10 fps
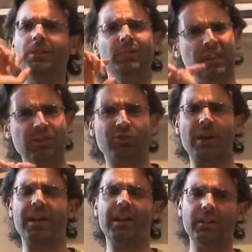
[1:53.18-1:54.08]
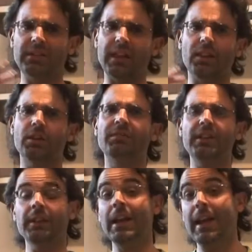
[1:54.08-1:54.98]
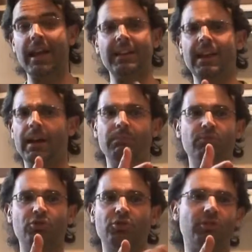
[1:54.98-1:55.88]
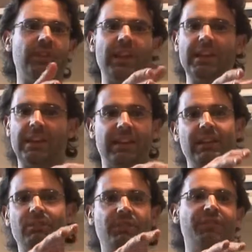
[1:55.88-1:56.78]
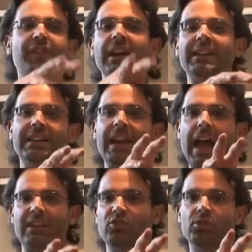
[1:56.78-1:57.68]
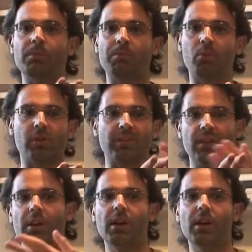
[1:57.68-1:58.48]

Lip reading: They try it out, they love it, and I'm sure they can even find it at some point